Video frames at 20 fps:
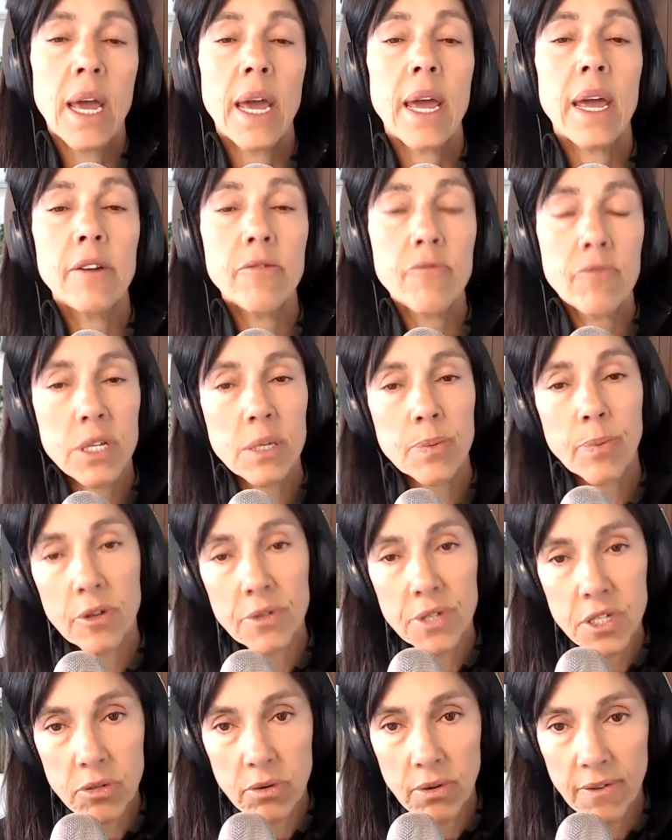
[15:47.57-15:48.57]
in
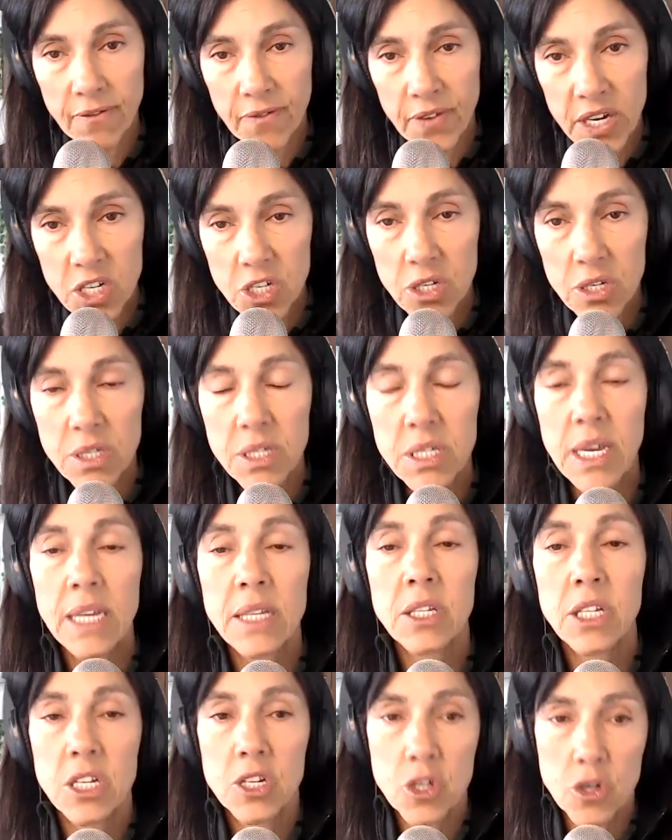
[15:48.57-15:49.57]
response to infections
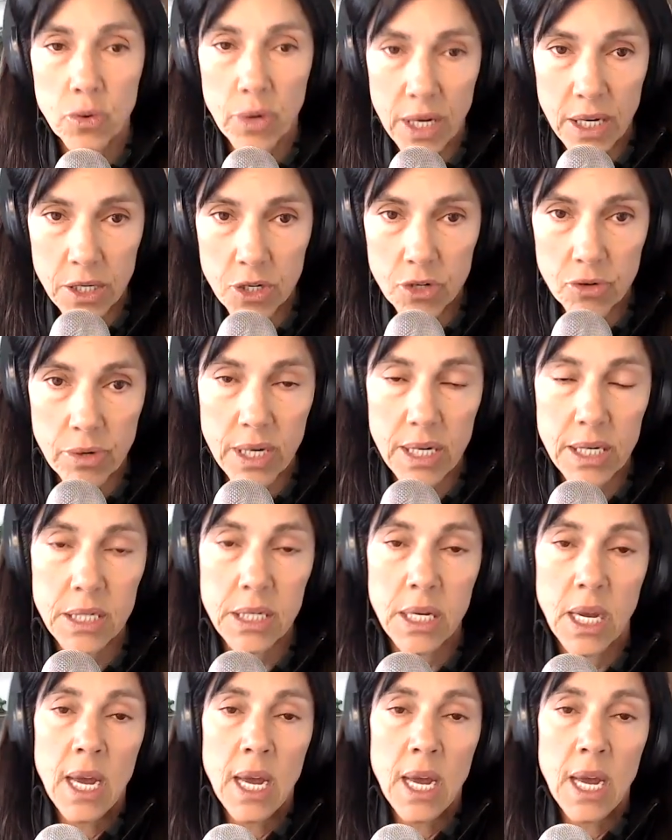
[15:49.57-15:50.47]
and tissue injuries.